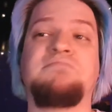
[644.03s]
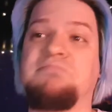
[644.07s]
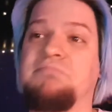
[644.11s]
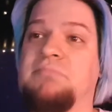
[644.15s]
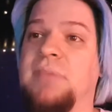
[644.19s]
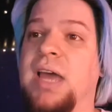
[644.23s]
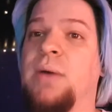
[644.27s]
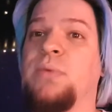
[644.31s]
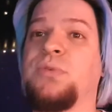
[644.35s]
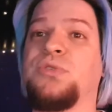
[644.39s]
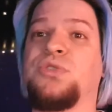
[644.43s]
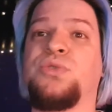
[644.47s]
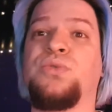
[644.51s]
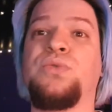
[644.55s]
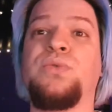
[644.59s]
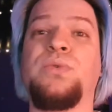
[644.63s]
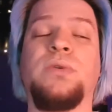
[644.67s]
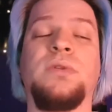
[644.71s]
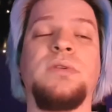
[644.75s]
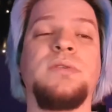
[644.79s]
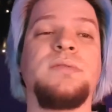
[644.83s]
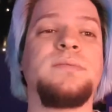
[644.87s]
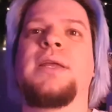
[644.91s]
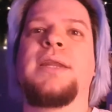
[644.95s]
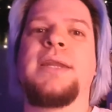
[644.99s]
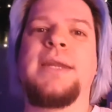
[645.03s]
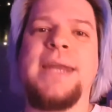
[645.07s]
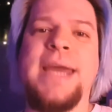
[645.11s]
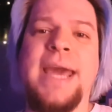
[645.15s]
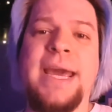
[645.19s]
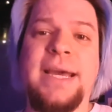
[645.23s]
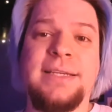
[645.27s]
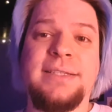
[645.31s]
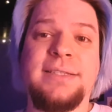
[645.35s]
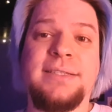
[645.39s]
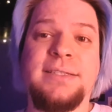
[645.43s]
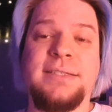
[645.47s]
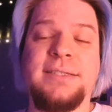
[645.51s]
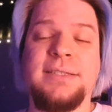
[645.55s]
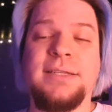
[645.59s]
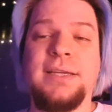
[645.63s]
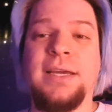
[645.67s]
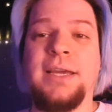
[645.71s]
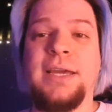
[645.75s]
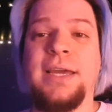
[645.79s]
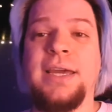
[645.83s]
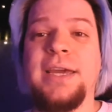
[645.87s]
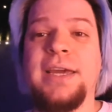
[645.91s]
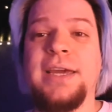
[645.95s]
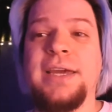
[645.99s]
That was cool. Next
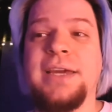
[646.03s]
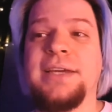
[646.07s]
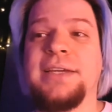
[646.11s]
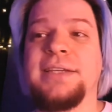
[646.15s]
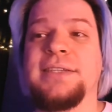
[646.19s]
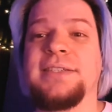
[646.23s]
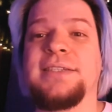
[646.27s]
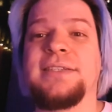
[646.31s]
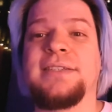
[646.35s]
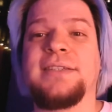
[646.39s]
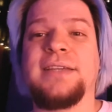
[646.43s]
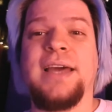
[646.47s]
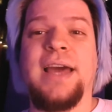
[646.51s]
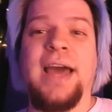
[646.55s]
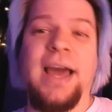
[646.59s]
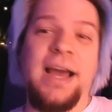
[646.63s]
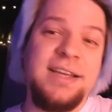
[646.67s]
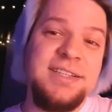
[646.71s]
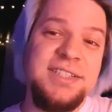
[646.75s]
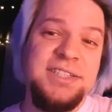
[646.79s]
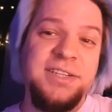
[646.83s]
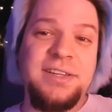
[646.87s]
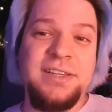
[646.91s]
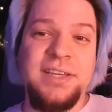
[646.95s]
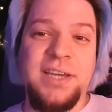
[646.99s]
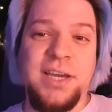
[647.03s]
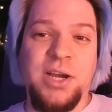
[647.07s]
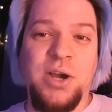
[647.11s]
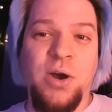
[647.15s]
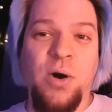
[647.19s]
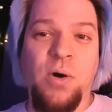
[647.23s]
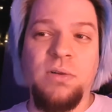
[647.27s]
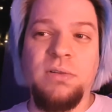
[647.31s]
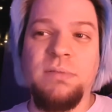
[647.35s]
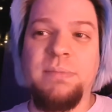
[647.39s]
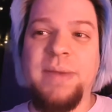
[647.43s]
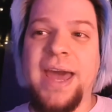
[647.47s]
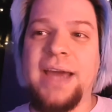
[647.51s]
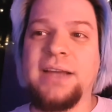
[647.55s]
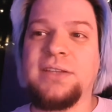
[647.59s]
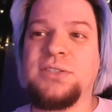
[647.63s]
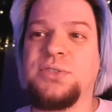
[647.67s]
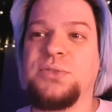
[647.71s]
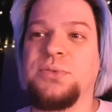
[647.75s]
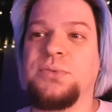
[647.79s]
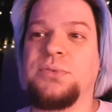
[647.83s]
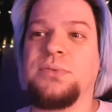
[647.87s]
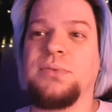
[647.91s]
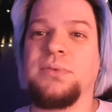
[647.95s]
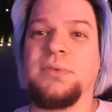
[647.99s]
is actually a callback
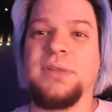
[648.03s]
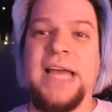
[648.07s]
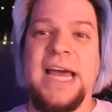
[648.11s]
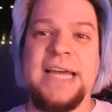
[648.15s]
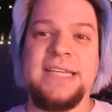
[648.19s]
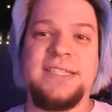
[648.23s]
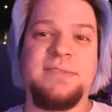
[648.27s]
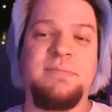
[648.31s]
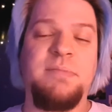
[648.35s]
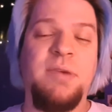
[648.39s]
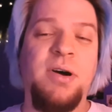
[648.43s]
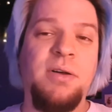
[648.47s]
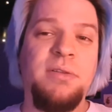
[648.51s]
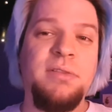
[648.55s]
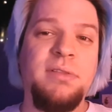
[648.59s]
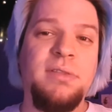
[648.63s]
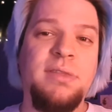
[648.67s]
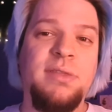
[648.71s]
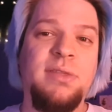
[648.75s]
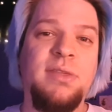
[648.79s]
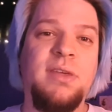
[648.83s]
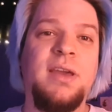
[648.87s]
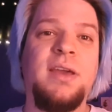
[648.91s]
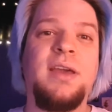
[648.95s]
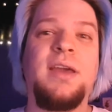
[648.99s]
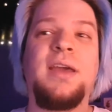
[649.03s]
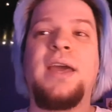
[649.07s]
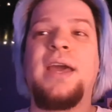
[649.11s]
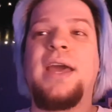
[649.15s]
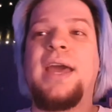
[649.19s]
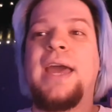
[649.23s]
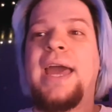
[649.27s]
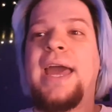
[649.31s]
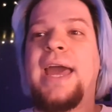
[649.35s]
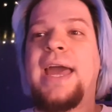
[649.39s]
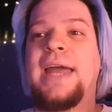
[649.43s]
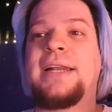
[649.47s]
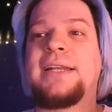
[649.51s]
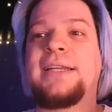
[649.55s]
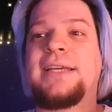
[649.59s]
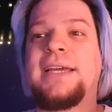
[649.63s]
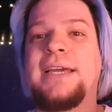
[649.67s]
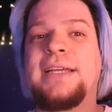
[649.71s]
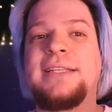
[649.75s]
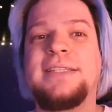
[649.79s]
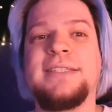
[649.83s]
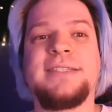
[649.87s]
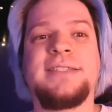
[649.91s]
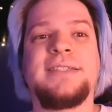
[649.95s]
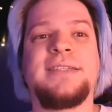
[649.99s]
to last month, and
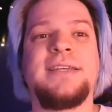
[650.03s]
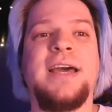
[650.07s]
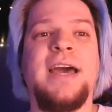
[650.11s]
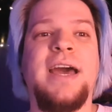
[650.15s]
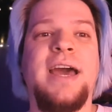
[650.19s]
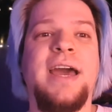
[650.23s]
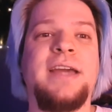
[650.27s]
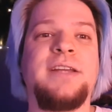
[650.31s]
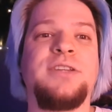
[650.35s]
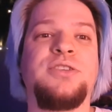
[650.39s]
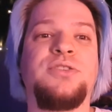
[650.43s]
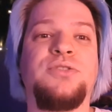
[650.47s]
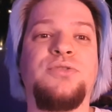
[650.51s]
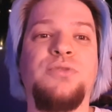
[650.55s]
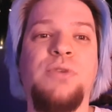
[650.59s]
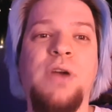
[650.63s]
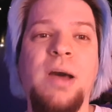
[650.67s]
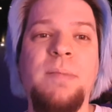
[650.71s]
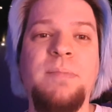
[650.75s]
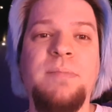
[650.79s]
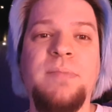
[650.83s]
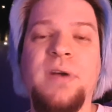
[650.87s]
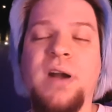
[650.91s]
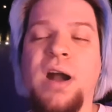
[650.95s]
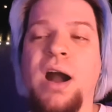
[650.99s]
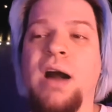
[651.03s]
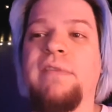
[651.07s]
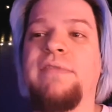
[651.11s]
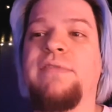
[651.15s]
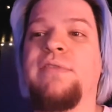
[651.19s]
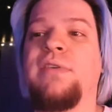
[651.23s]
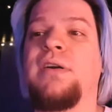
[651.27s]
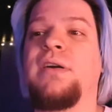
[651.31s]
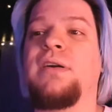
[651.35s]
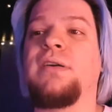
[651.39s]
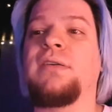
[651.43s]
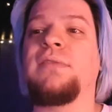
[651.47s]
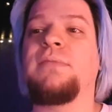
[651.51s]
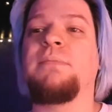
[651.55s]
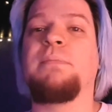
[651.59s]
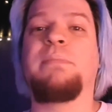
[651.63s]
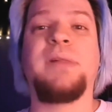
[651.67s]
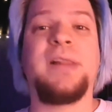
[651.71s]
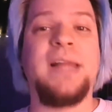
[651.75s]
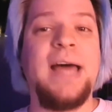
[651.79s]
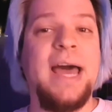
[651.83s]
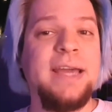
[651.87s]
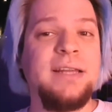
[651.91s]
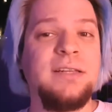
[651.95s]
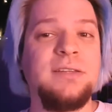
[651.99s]
it's a drum cover,
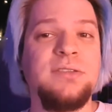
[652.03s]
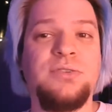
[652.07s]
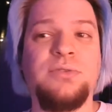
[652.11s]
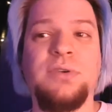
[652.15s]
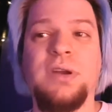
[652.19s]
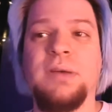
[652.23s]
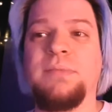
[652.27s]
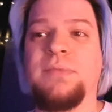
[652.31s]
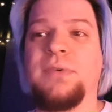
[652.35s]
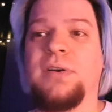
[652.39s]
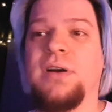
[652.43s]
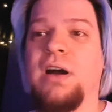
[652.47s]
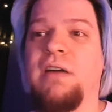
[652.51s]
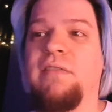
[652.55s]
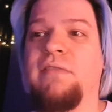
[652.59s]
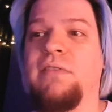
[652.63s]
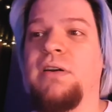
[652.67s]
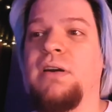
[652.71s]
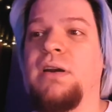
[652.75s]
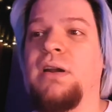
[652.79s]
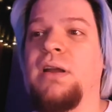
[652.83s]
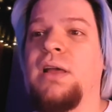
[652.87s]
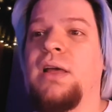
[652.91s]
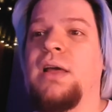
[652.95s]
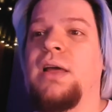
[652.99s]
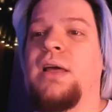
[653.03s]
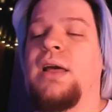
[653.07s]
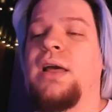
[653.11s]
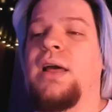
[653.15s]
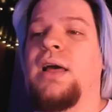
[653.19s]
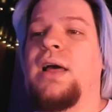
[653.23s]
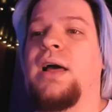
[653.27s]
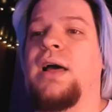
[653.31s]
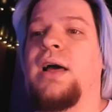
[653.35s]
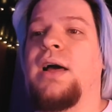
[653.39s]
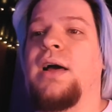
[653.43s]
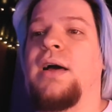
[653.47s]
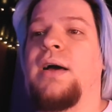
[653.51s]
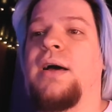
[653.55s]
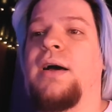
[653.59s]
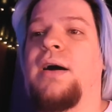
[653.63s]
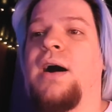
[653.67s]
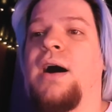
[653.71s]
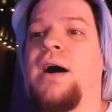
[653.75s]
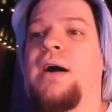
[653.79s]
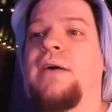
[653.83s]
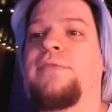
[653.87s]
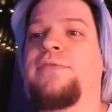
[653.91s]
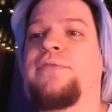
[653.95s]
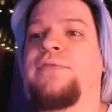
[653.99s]
blind drum cover,
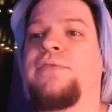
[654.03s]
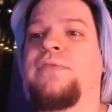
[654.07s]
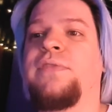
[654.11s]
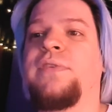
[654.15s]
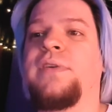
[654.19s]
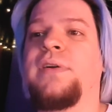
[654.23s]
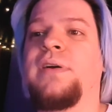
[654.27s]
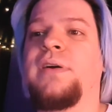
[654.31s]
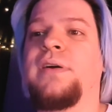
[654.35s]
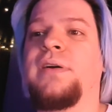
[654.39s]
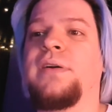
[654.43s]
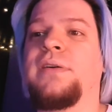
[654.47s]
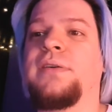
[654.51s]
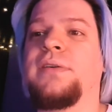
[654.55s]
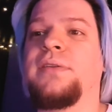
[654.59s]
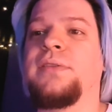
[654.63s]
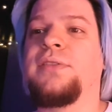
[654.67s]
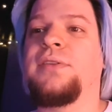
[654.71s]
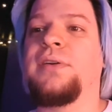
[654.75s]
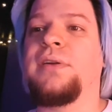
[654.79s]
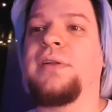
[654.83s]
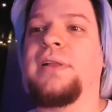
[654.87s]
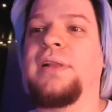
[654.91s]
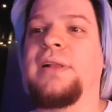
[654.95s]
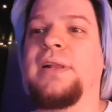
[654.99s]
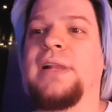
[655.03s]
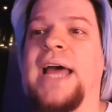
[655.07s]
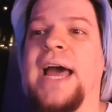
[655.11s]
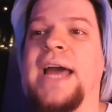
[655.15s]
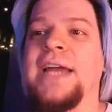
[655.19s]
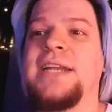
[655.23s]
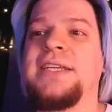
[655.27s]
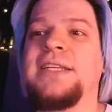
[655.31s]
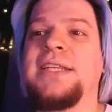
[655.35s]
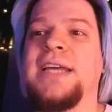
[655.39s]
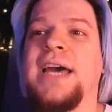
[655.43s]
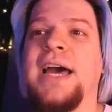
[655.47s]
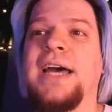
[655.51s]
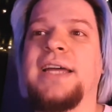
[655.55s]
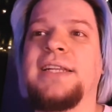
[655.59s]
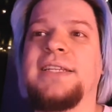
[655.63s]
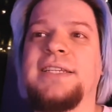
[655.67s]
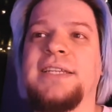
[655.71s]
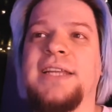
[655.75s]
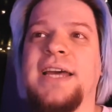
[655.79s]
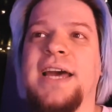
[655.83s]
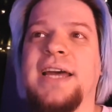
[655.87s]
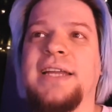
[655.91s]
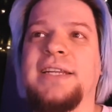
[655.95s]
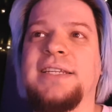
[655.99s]
of the La Di Da Di
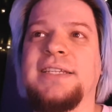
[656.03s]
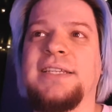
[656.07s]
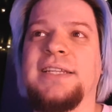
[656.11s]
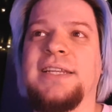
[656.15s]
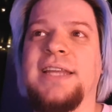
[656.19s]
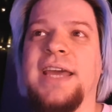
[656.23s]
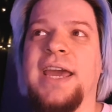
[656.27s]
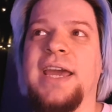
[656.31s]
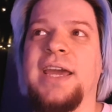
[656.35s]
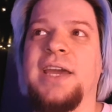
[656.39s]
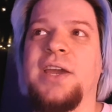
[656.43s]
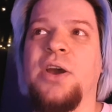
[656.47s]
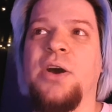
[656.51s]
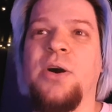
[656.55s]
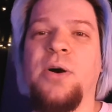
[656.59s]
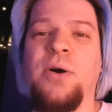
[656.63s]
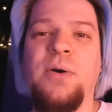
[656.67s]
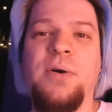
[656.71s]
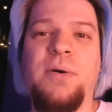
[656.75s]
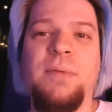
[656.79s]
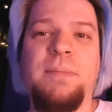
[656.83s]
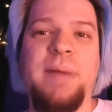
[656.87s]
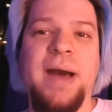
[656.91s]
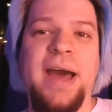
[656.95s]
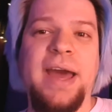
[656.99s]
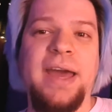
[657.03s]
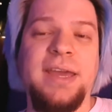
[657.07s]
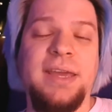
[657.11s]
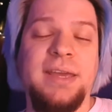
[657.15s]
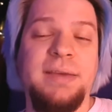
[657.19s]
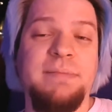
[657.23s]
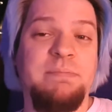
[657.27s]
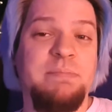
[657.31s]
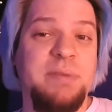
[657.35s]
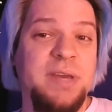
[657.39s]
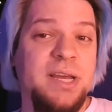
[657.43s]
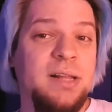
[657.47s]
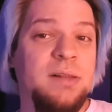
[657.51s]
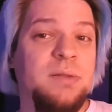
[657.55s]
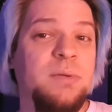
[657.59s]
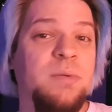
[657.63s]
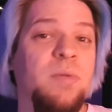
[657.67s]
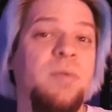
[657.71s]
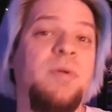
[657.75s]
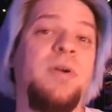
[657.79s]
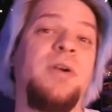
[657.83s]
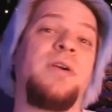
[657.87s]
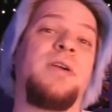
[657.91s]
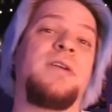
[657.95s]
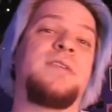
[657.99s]
Da Di Deo by Bill
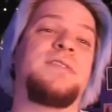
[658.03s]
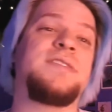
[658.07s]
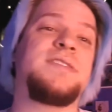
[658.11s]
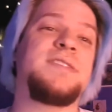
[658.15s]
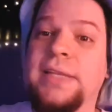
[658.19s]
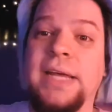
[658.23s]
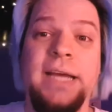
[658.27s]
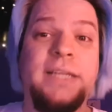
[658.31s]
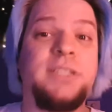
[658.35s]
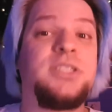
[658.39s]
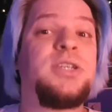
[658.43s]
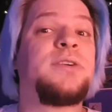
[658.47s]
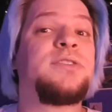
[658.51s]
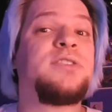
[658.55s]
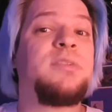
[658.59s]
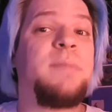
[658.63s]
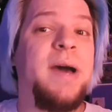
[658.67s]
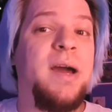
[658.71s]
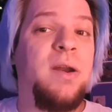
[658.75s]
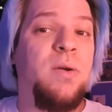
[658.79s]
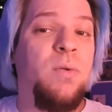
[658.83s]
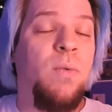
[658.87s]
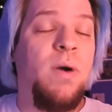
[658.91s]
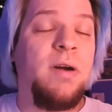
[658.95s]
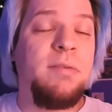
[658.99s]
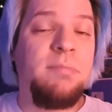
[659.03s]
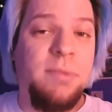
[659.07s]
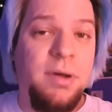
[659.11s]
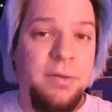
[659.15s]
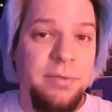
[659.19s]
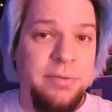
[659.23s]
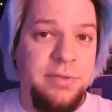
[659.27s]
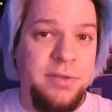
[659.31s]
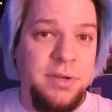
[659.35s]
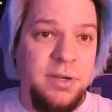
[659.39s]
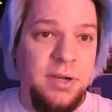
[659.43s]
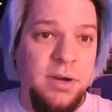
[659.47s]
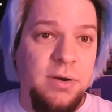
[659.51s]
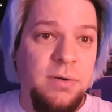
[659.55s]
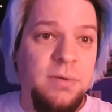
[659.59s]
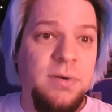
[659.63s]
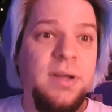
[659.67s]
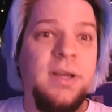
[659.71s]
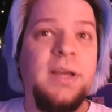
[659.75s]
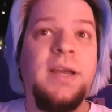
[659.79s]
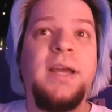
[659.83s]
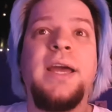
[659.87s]
Wirtz that I talked about 1 month ago.